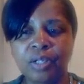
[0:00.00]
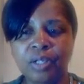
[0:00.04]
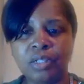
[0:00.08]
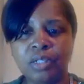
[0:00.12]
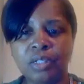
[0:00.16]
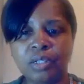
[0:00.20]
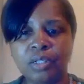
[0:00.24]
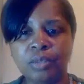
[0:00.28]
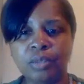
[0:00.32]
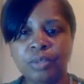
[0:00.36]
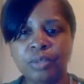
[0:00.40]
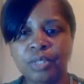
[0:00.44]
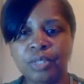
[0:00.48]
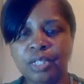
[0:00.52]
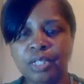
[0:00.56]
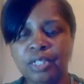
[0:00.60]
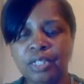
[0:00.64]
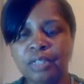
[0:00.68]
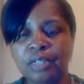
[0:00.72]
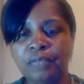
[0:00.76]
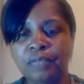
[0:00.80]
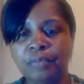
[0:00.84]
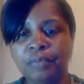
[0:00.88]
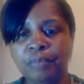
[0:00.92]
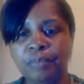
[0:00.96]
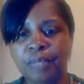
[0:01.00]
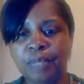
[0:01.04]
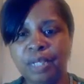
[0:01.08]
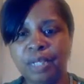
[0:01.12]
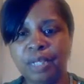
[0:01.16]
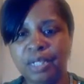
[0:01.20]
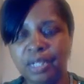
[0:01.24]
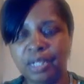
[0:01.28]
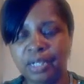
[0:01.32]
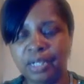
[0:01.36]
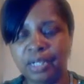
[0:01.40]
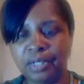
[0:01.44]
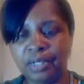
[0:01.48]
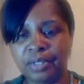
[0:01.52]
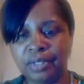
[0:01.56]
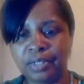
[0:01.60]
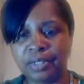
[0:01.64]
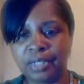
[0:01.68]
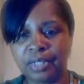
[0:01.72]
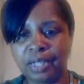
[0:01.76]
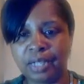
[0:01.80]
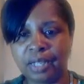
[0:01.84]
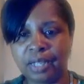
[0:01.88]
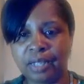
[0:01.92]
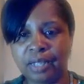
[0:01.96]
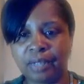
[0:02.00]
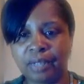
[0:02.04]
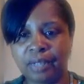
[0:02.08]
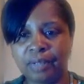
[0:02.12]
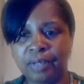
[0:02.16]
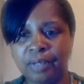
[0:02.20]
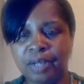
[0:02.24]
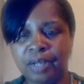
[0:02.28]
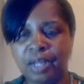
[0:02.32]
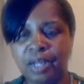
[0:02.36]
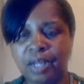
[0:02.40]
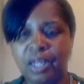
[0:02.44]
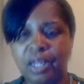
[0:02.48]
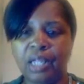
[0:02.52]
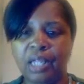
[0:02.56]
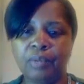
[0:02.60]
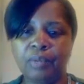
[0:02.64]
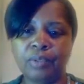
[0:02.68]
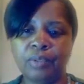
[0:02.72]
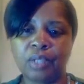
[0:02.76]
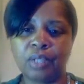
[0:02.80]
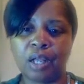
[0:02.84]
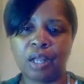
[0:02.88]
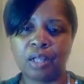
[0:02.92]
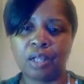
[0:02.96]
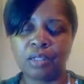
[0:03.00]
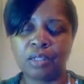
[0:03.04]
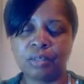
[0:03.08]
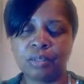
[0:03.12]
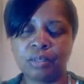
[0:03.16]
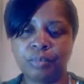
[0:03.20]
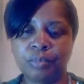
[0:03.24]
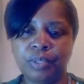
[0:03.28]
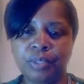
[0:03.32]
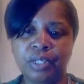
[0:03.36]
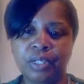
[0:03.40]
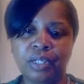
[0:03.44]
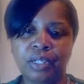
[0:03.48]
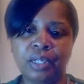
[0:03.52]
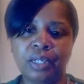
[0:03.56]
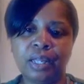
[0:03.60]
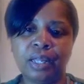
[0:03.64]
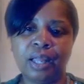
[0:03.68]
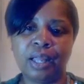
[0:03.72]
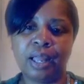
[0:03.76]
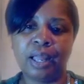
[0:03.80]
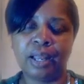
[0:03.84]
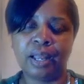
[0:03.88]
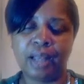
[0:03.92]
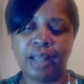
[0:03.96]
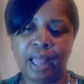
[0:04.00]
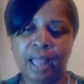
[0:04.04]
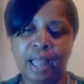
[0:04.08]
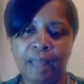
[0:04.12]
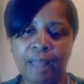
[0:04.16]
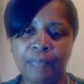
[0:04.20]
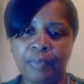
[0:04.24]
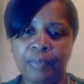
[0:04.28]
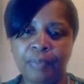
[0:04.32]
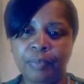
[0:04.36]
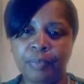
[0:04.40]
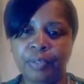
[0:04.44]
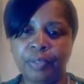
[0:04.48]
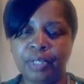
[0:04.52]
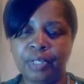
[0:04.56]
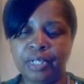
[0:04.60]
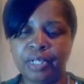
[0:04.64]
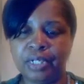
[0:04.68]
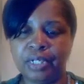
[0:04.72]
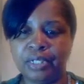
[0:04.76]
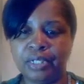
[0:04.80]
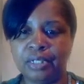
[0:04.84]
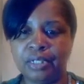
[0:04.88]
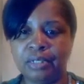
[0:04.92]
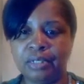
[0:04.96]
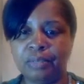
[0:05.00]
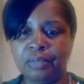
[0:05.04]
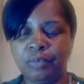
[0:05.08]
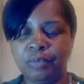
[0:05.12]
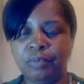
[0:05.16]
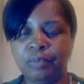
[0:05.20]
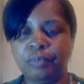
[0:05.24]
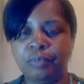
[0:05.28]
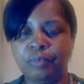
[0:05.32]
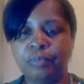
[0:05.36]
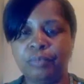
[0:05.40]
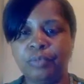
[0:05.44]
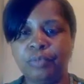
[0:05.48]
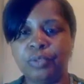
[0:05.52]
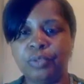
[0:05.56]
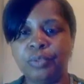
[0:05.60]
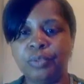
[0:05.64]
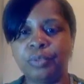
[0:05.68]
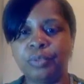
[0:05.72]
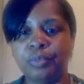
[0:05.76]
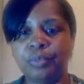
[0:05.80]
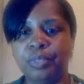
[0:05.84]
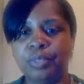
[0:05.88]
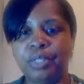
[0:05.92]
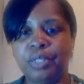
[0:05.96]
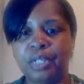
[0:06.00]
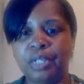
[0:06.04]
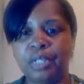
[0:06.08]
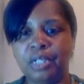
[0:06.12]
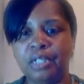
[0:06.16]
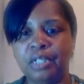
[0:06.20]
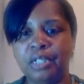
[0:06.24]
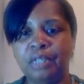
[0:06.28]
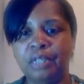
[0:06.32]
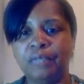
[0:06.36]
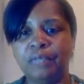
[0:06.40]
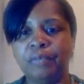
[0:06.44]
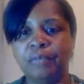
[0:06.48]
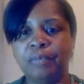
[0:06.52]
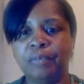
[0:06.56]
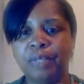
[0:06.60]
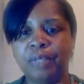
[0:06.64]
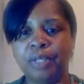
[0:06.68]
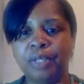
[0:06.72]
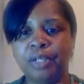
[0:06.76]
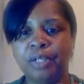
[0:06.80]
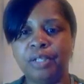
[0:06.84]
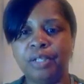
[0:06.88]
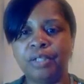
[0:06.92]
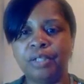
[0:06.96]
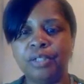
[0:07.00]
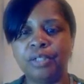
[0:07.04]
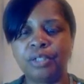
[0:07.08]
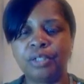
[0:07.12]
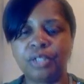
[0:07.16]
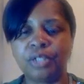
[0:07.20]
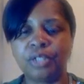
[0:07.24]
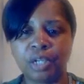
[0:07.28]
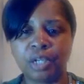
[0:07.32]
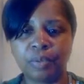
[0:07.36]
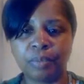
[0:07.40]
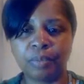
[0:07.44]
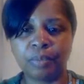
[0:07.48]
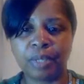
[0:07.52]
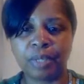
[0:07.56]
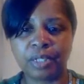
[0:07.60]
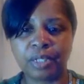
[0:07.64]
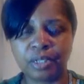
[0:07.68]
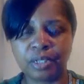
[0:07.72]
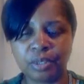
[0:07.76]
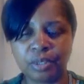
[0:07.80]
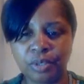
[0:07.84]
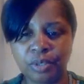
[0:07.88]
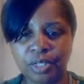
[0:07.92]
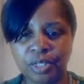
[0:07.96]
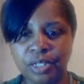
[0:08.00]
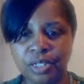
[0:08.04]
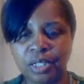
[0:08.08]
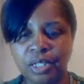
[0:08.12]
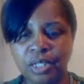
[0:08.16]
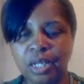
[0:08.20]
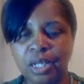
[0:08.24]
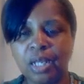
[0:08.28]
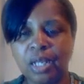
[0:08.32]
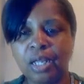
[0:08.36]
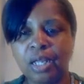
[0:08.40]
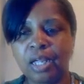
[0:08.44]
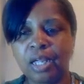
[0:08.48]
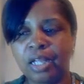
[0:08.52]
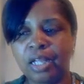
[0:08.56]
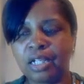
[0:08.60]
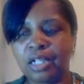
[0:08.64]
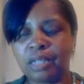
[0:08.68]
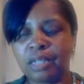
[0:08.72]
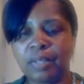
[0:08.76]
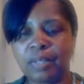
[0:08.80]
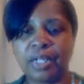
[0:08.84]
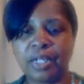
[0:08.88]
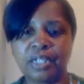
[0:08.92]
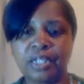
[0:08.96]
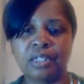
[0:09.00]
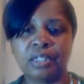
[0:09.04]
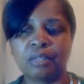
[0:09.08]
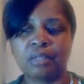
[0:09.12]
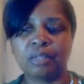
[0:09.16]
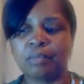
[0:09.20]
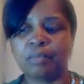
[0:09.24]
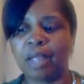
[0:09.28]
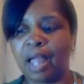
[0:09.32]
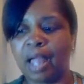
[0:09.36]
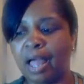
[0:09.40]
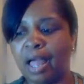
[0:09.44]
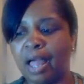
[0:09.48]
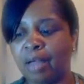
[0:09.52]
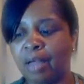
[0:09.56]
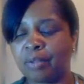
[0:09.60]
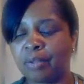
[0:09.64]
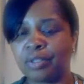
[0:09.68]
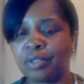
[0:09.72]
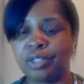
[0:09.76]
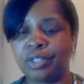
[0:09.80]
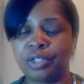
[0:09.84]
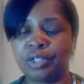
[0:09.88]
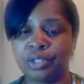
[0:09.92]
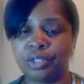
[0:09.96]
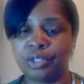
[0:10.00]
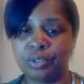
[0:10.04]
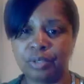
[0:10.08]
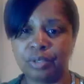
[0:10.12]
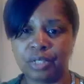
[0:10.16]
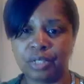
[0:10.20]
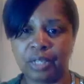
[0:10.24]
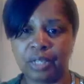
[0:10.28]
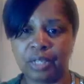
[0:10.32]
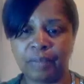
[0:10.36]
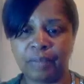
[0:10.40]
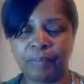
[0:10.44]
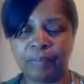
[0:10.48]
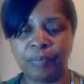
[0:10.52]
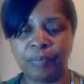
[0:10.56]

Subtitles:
So it was easy for me to understand, and it would also be an app that which would be easy for me to share with my students and explain to them how to use it,